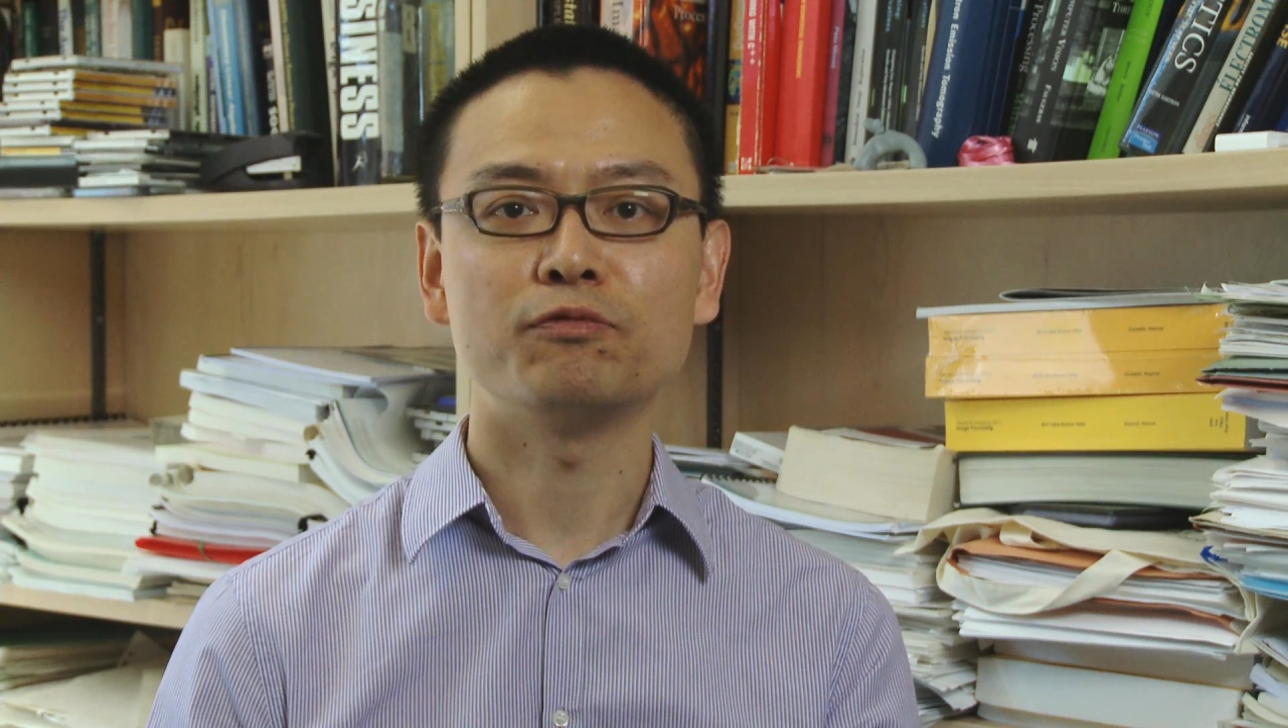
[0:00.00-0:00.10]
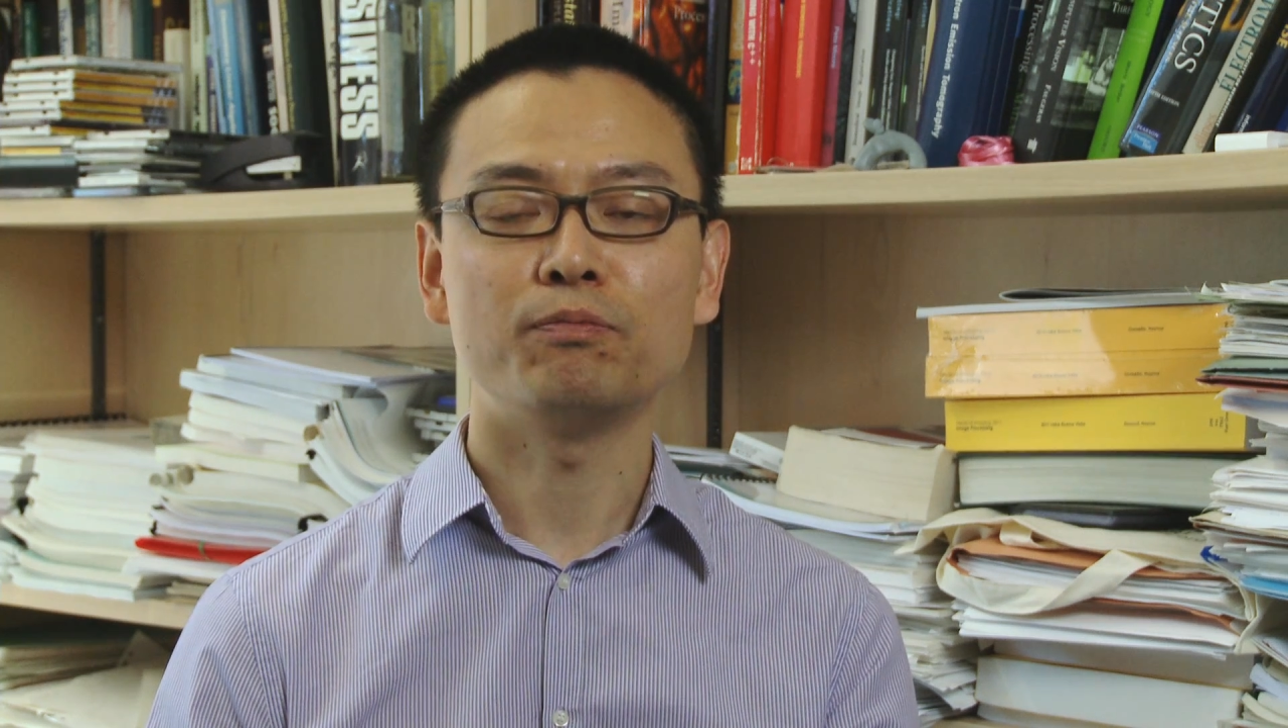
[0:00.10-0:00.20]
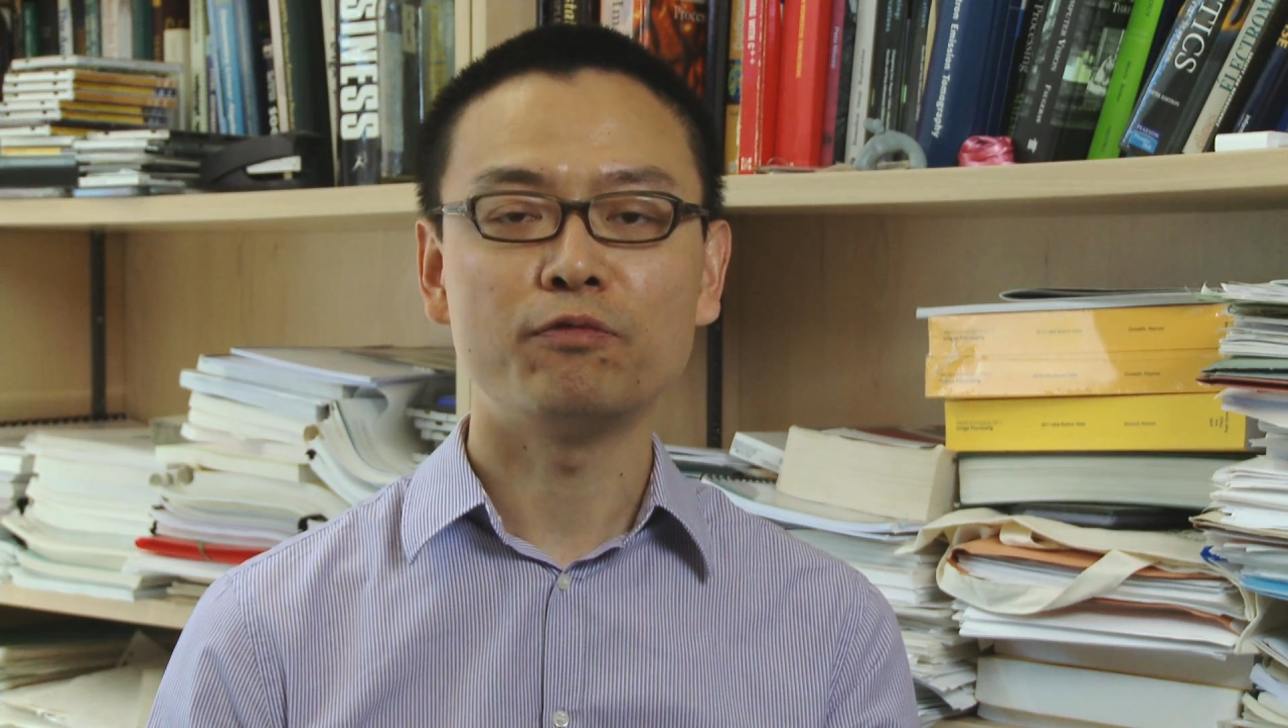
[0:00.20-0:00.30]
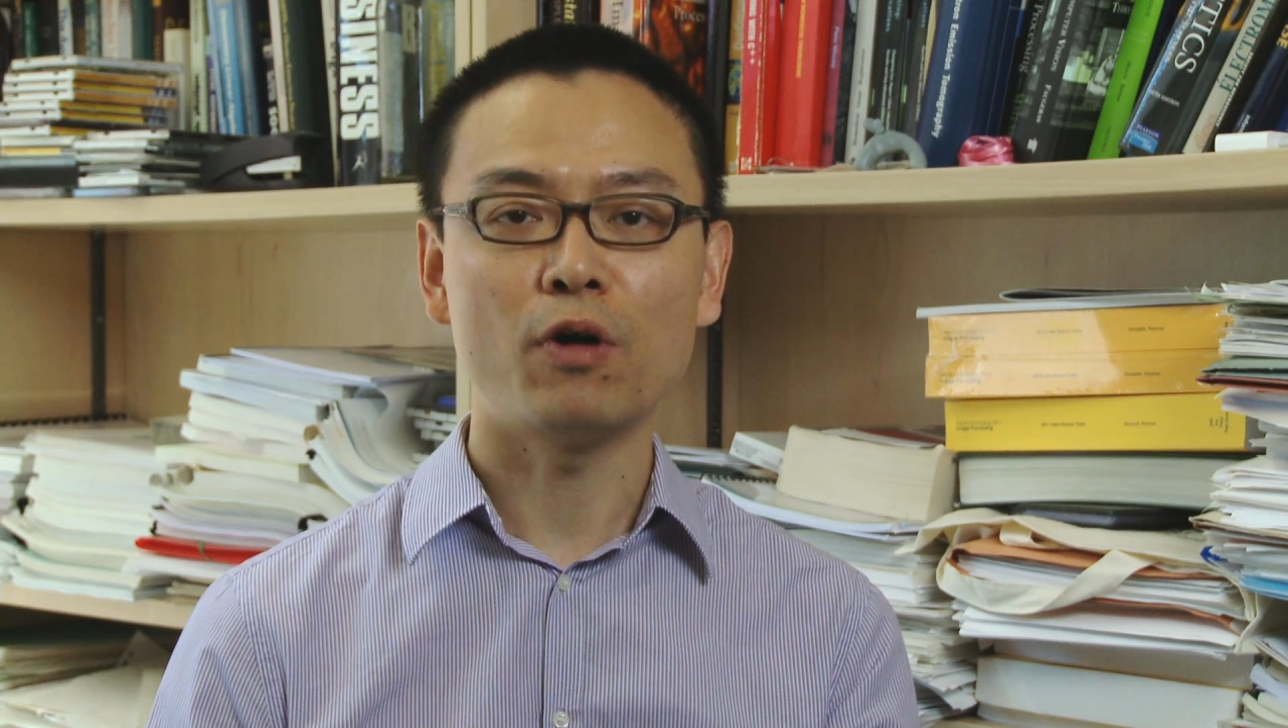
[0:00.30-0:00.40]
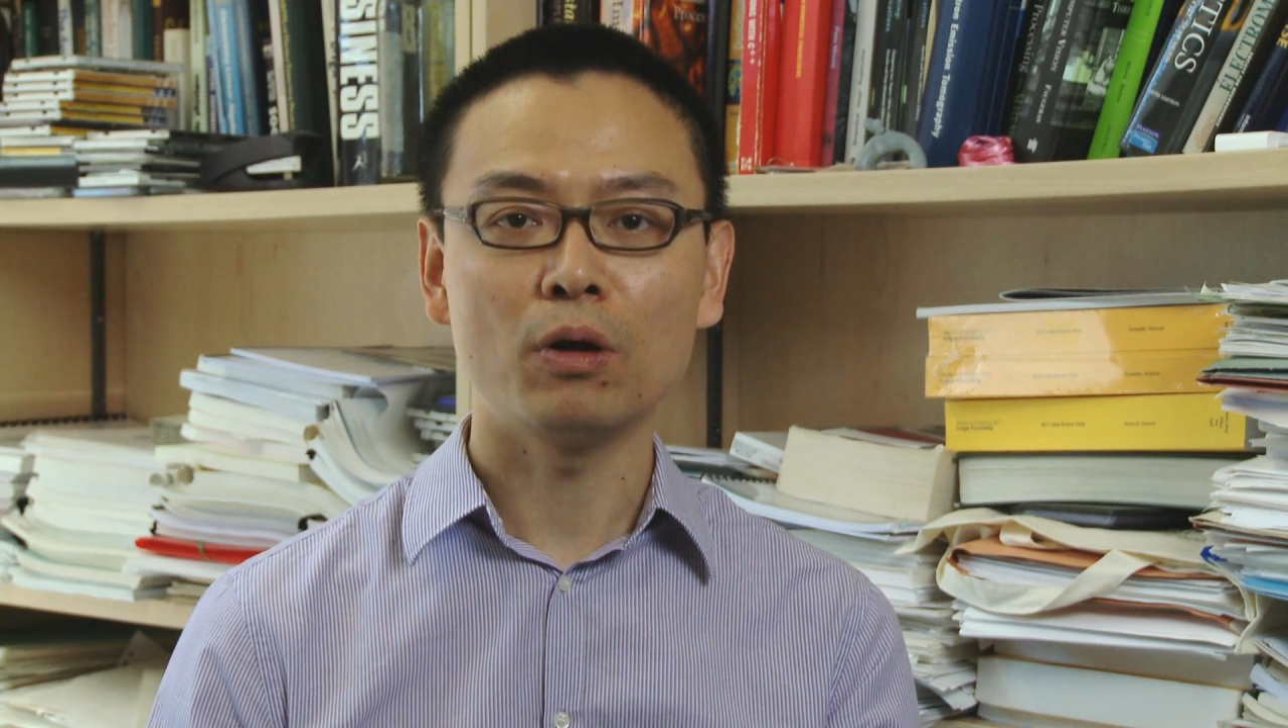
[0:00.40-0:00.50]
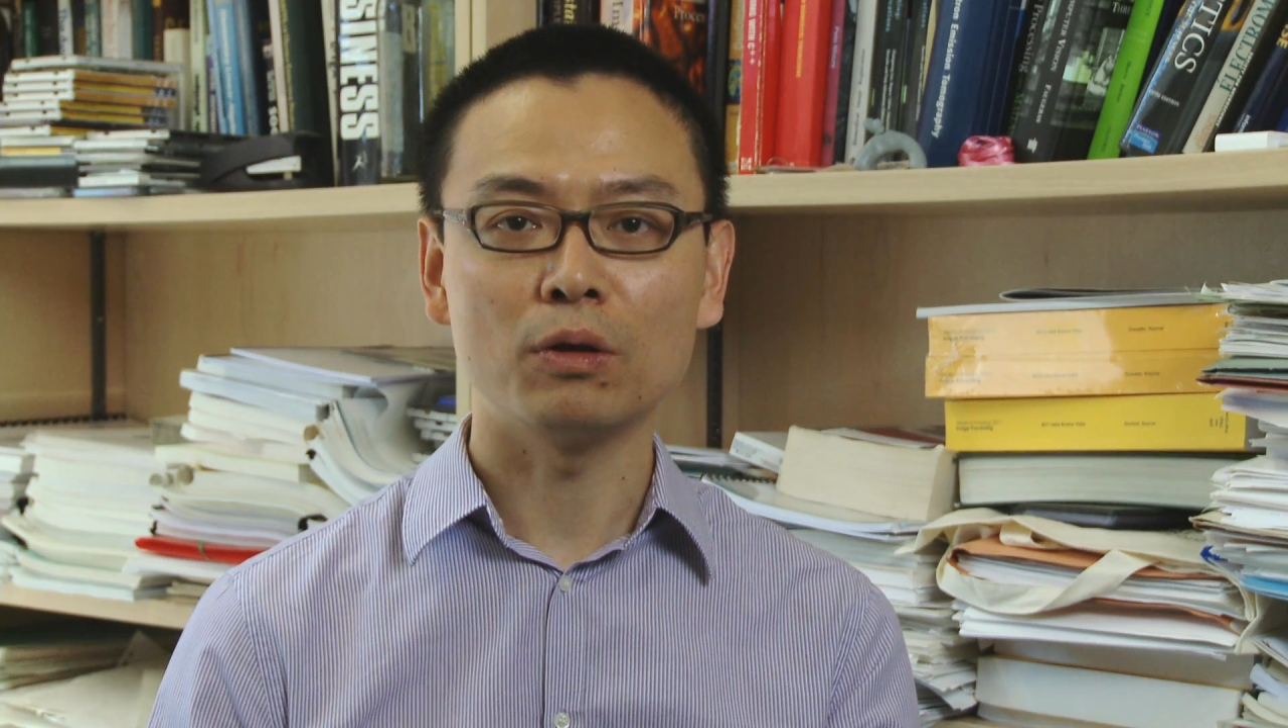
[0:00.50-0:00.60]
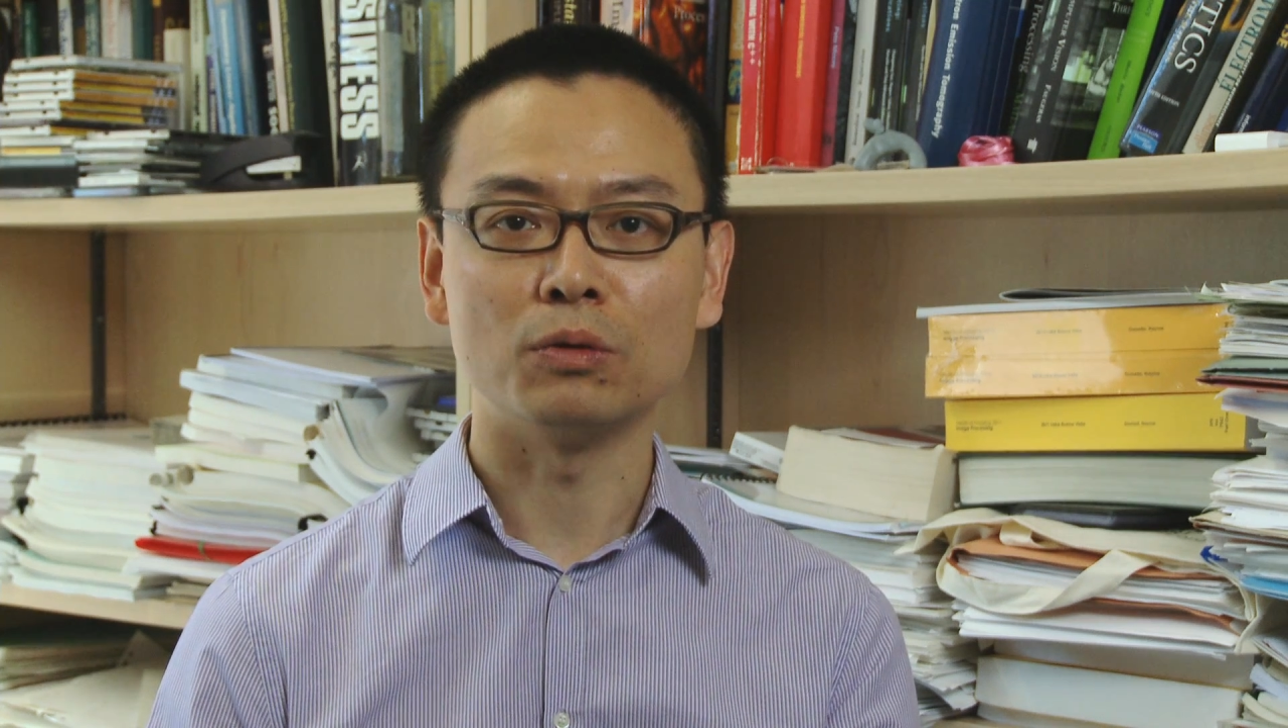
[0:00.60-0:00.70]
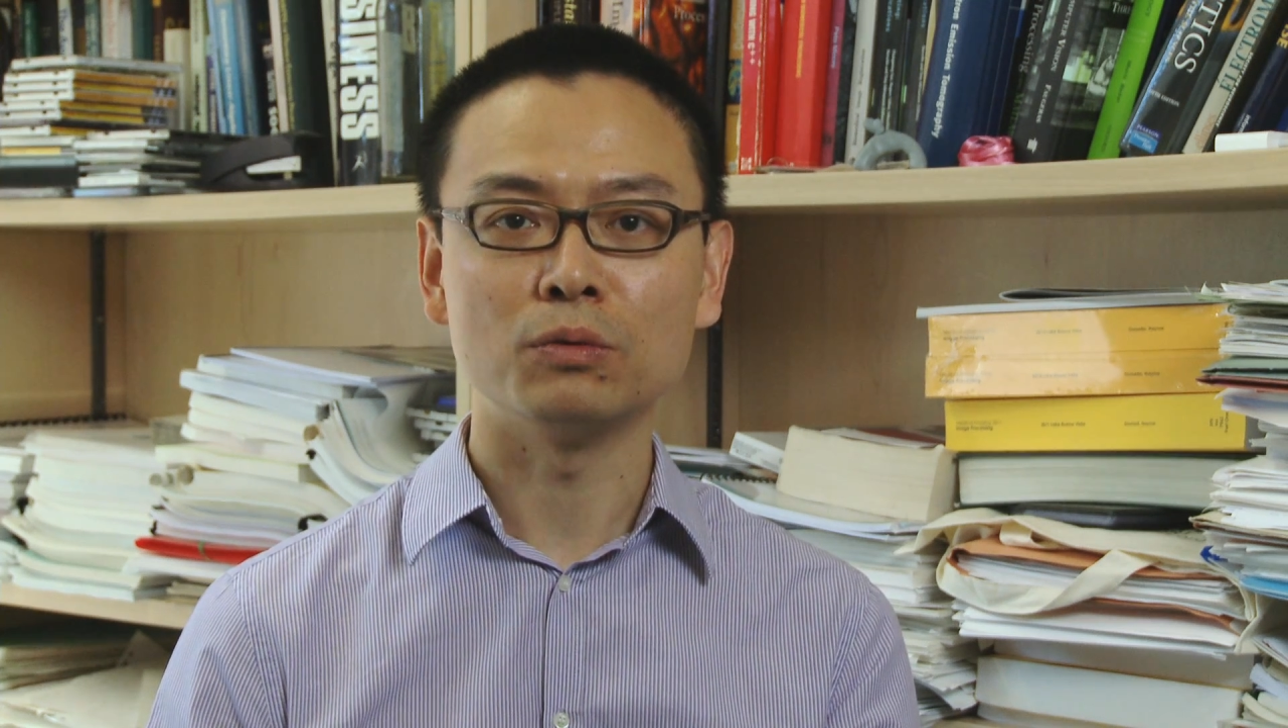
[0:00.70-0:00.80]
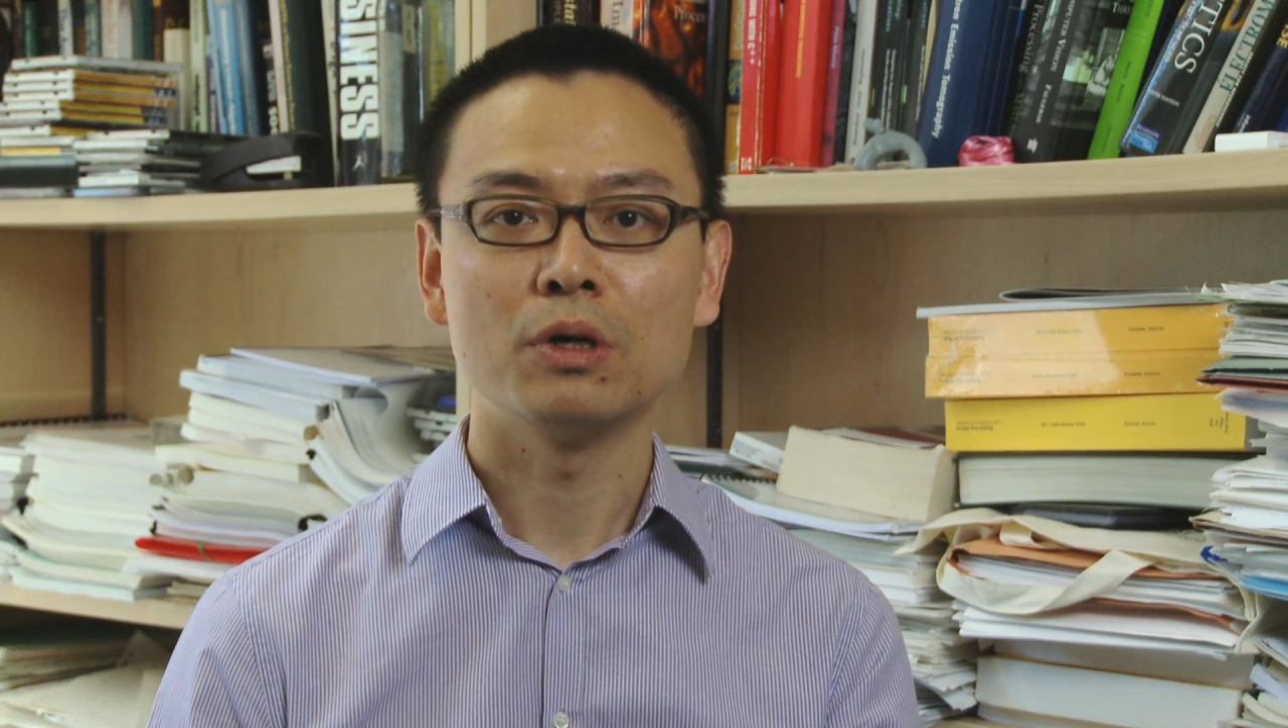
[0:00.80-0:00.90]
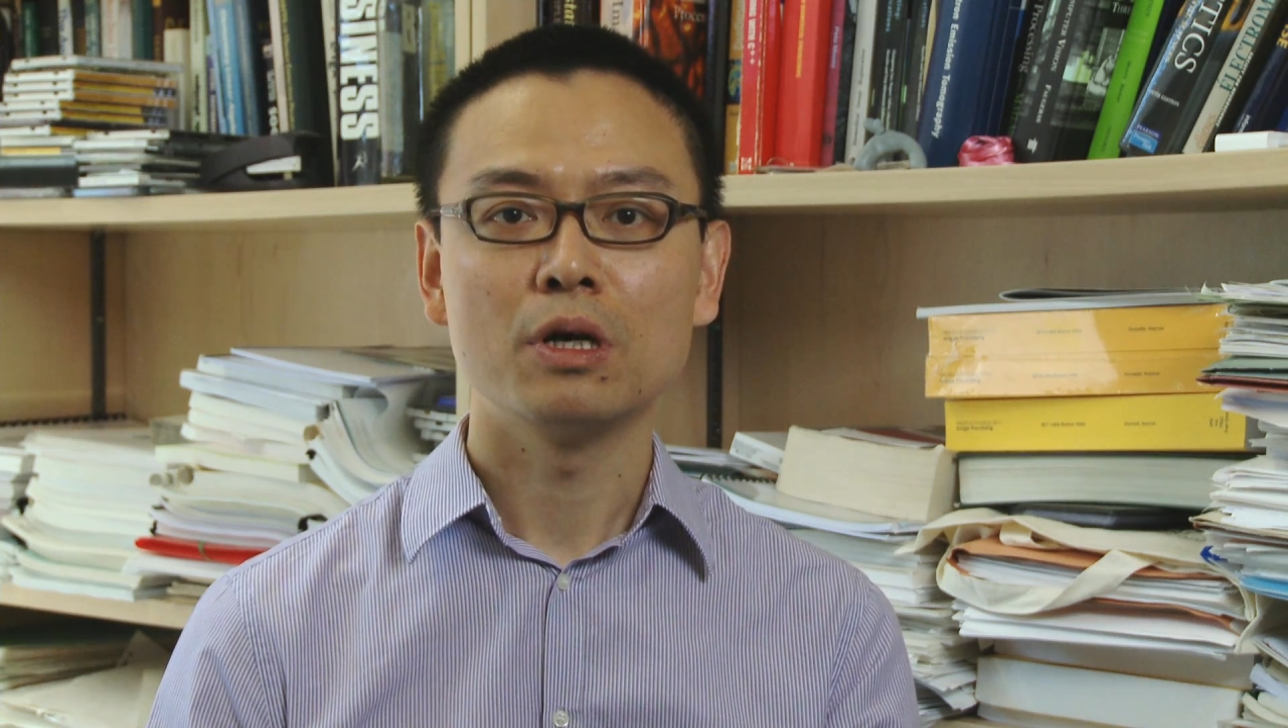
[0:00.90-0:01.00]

follow